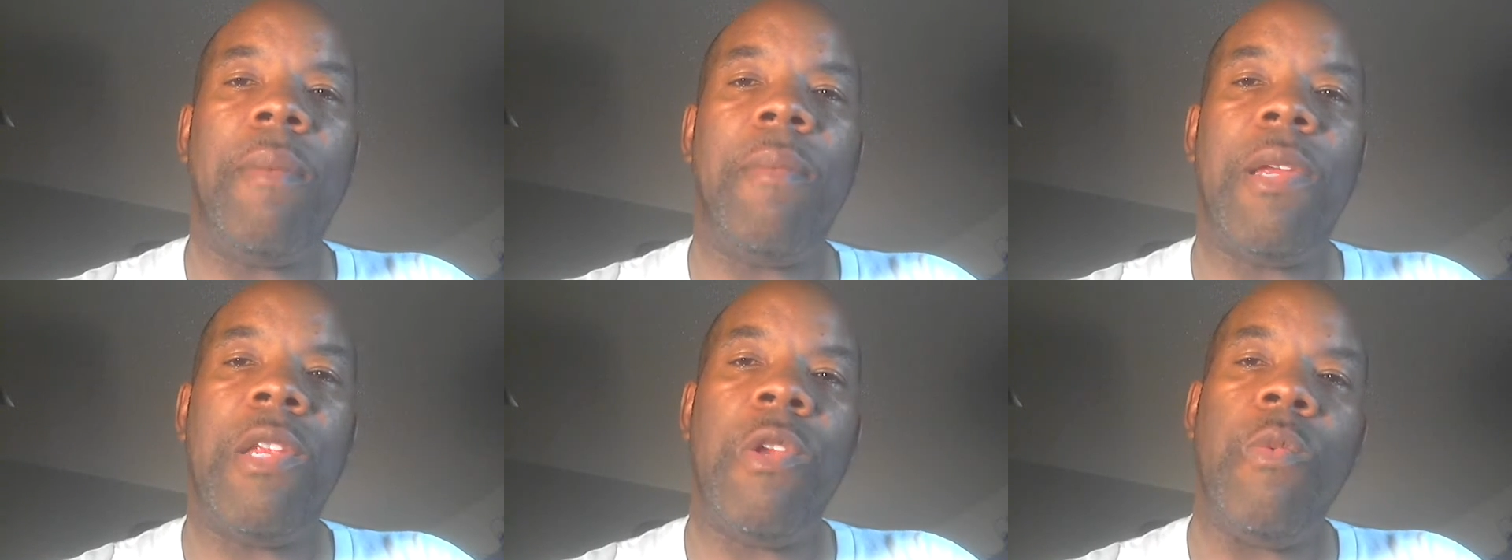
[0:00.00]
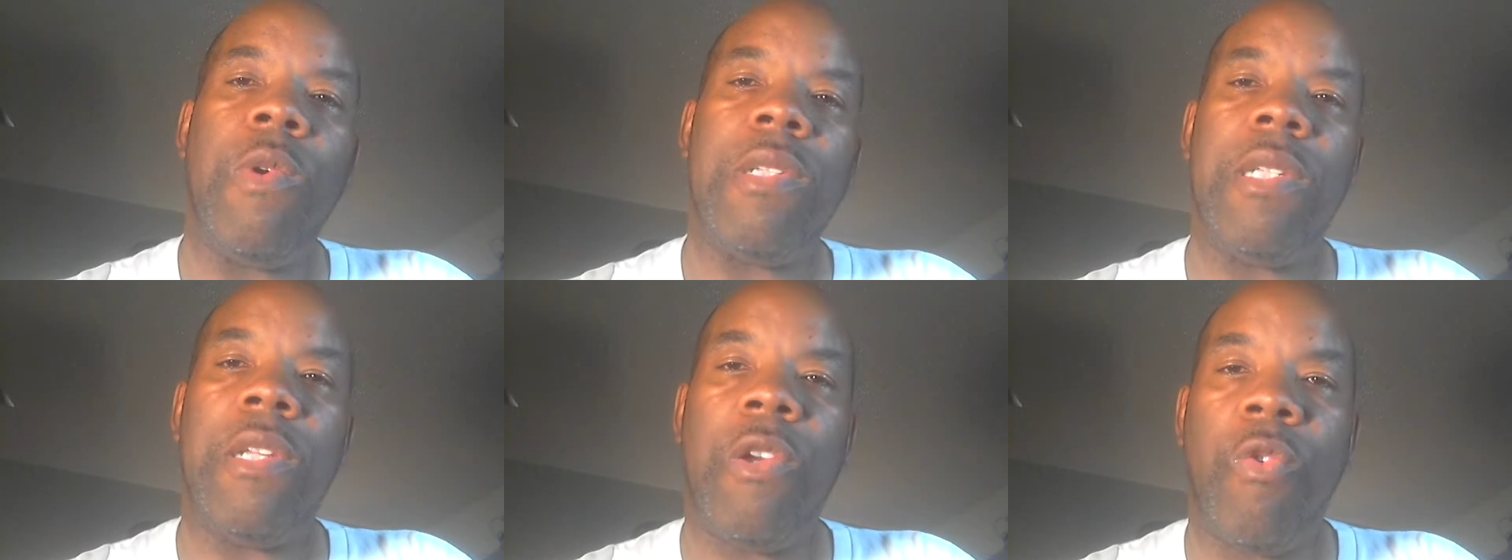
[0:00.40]
I mean you
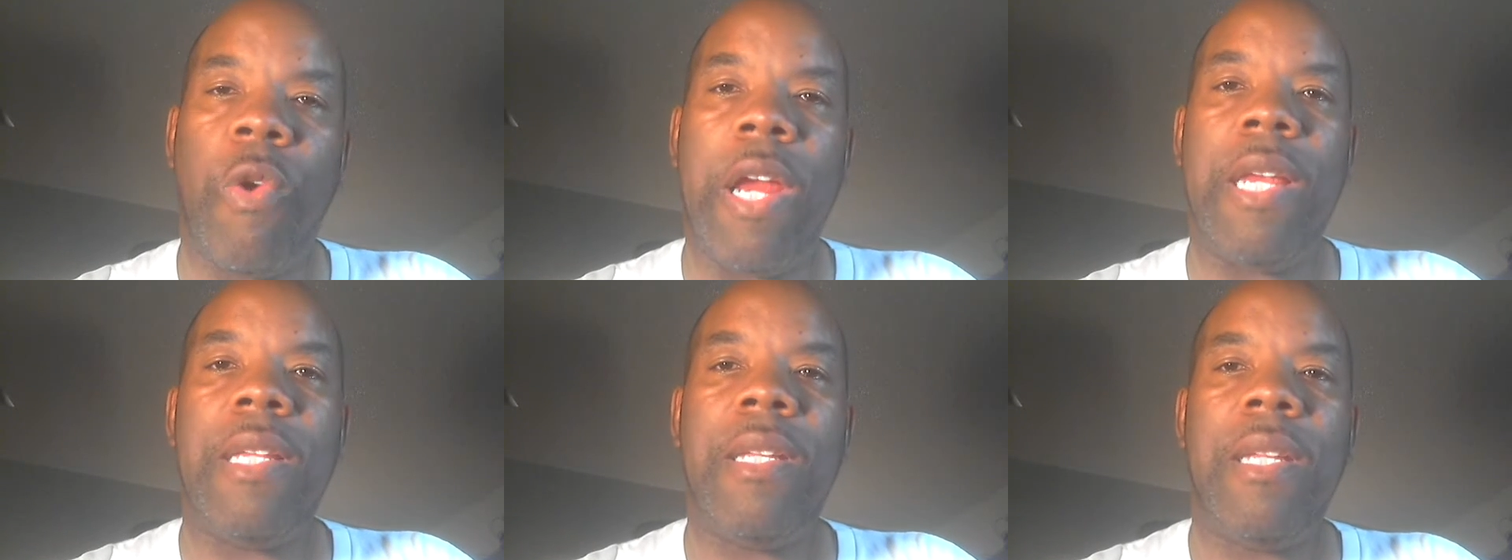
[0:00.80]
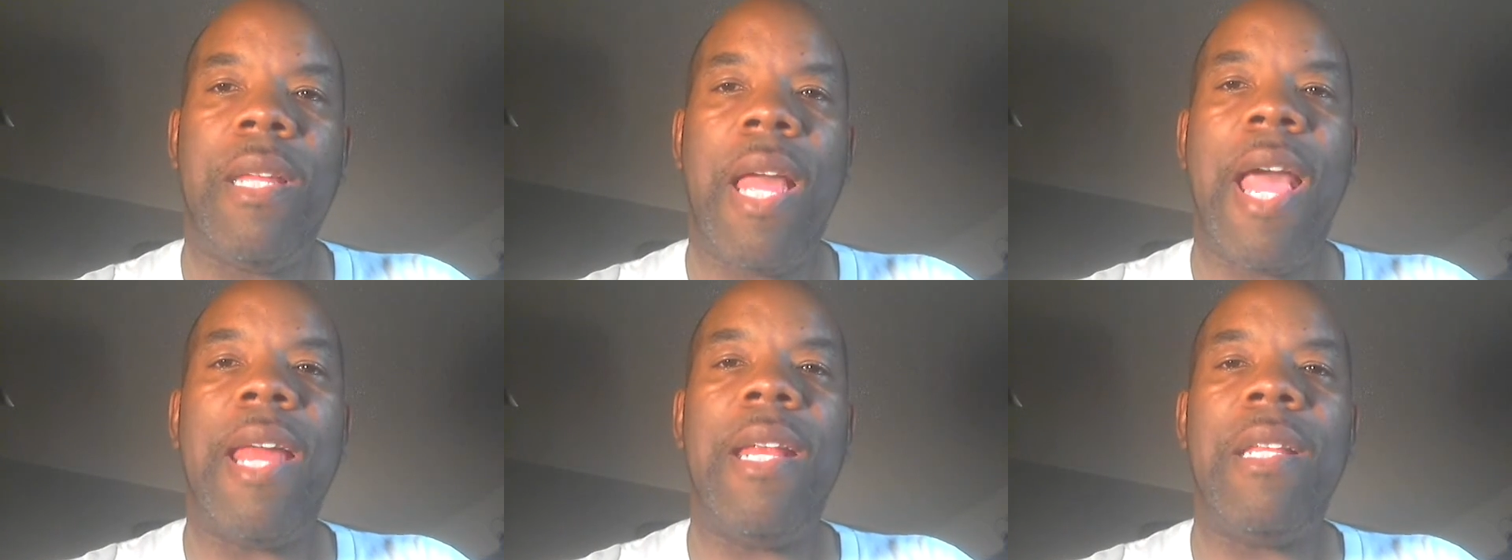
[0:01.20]
wasn't great
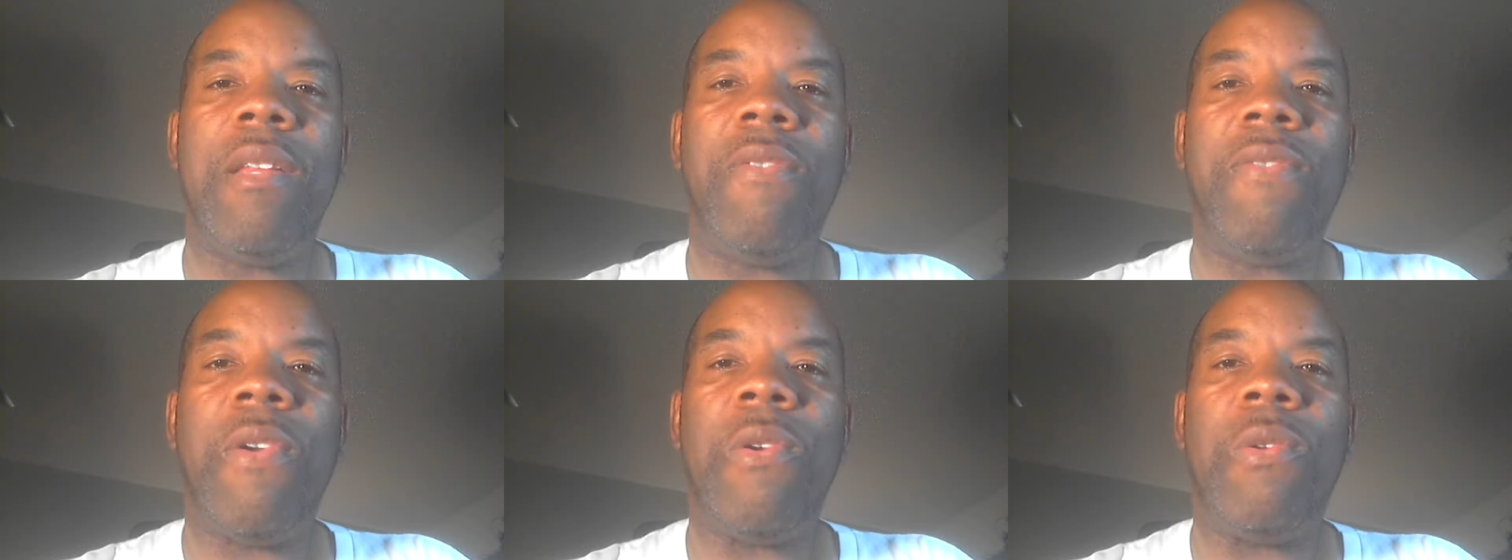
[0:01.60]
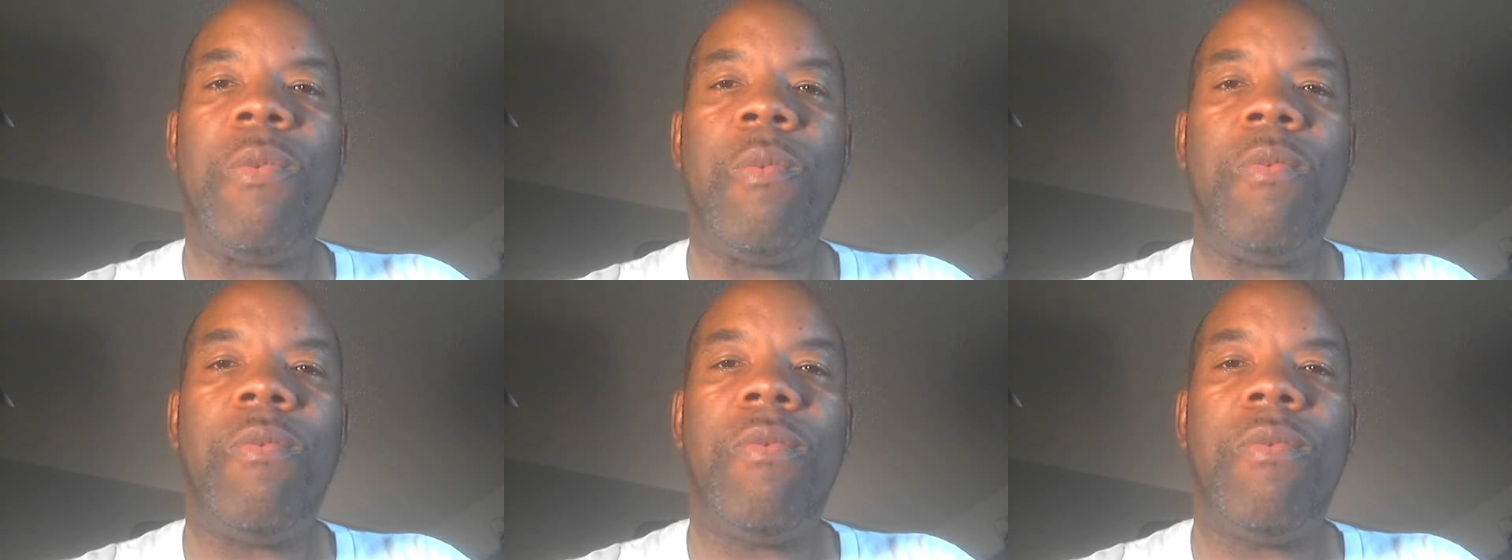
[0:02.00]
at it the first